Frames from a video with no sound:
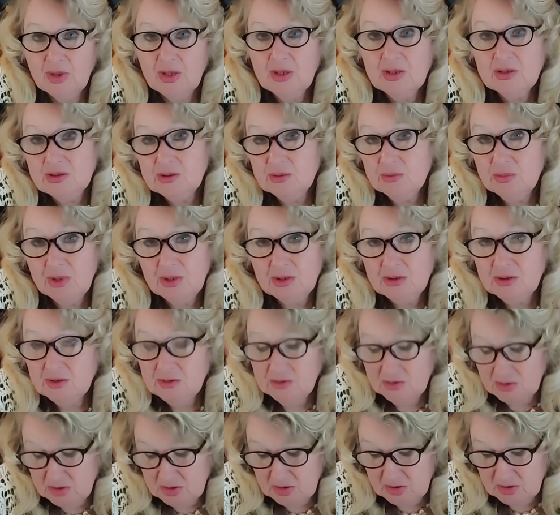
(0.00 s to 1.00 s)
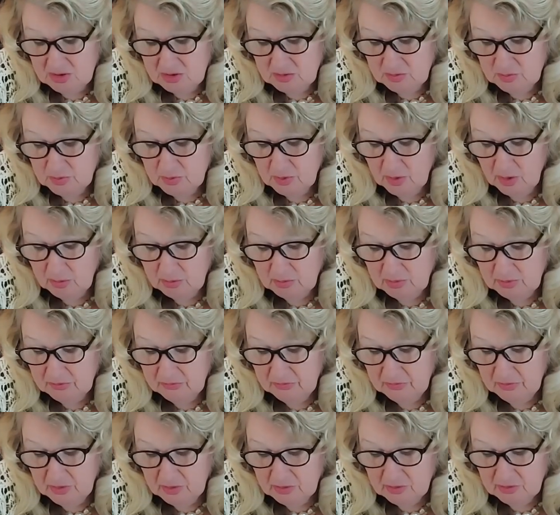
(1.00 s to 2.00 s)
as a mother, she is probably
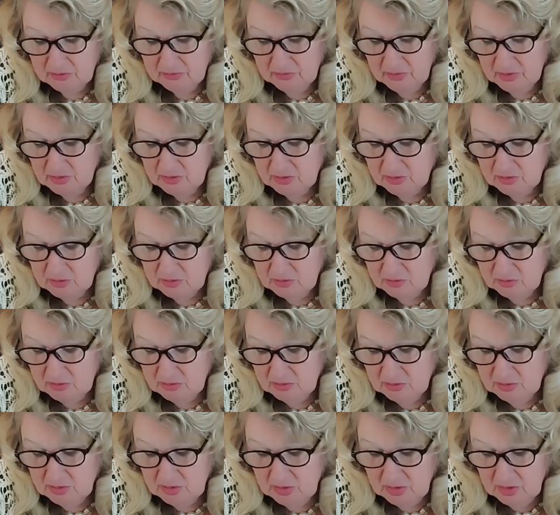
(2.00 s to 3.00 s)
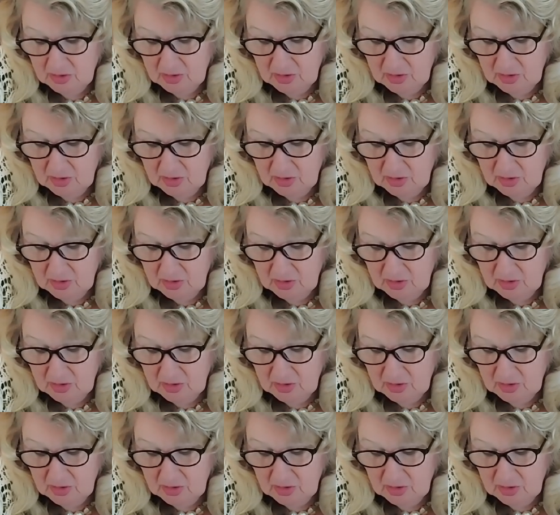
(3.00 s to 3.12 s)
very, very good.